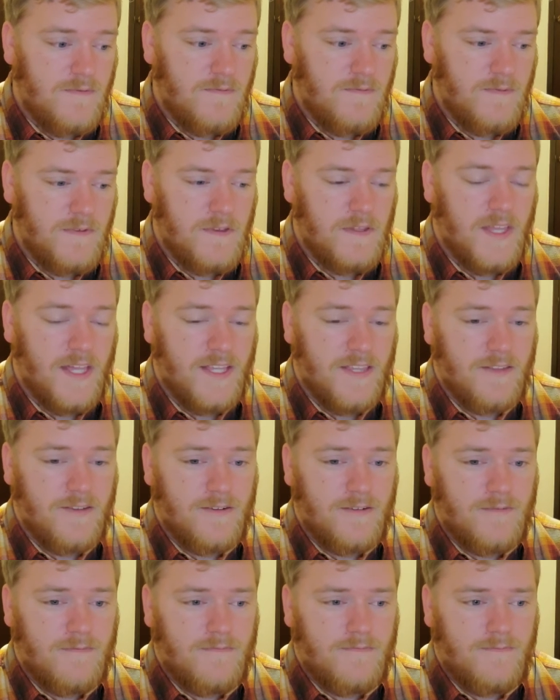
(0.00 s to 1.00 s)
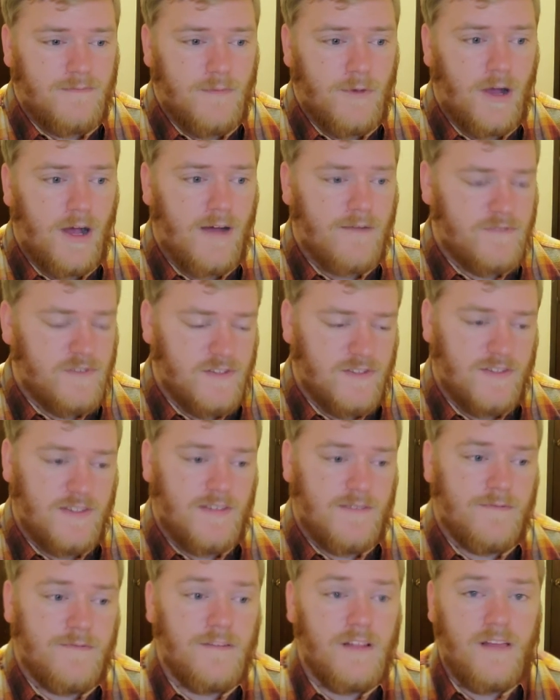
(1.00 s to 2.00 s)
feel like they're
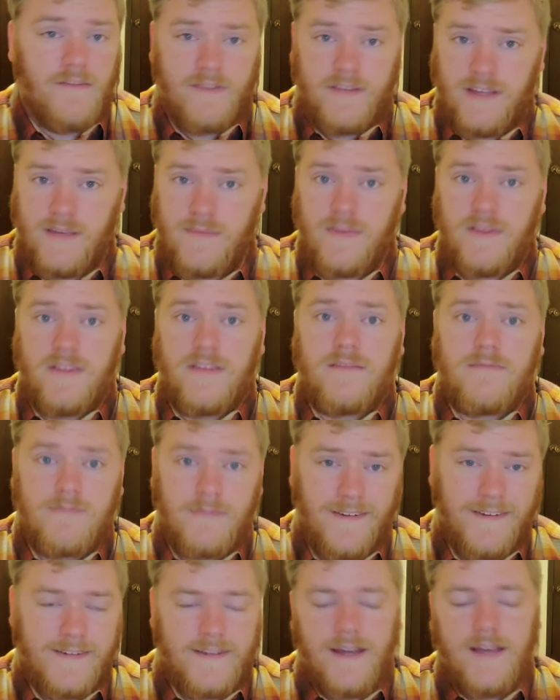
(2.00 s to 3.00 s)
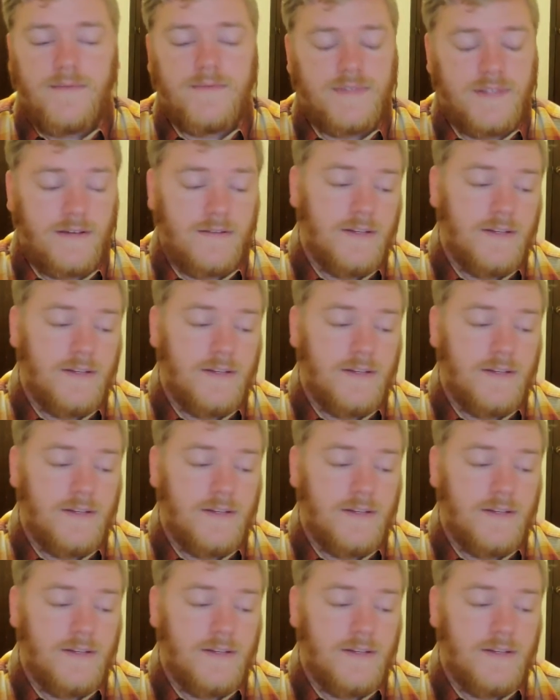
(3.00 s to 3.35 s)
obviously fluffing up the runtime. So